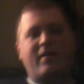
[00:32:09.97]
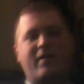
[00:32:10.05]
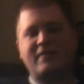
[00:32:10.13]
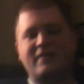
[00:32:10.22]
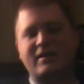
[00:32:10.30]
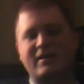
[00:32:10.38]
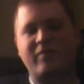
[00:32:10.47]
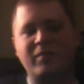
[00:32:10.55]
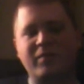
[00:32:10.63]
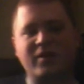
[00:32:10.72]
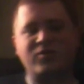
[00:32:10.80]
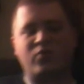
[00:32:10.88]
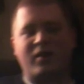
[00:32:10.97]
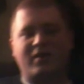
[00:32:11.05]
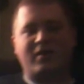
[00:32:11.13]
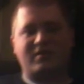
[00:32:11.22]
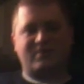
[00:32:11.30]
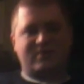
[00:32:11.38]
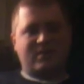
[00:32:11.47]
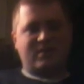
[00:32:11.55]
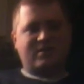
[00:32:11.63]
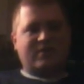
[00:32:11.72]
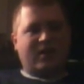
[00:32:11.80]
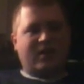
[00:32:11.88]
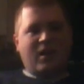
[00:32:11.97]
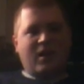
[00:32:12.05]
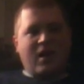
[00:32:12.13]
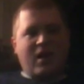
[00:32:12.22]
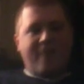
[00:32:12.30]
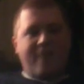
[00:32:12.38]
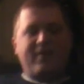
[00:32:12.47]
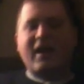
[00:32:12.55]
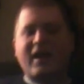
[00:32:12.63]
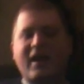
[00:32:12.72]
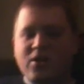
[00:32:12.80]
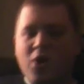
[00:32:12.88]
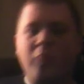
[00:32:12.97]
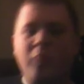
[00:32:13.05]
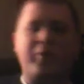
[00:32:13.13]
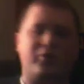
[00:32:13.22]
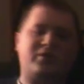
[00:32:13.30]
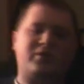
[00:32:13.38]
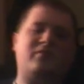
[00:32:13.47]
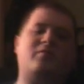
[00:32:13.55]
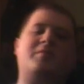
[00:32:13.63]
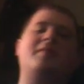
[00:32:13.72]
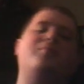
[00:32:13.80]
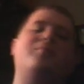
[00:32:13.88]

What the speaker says: Like I said, I've been enjoying this season. I feel like I know most of the people,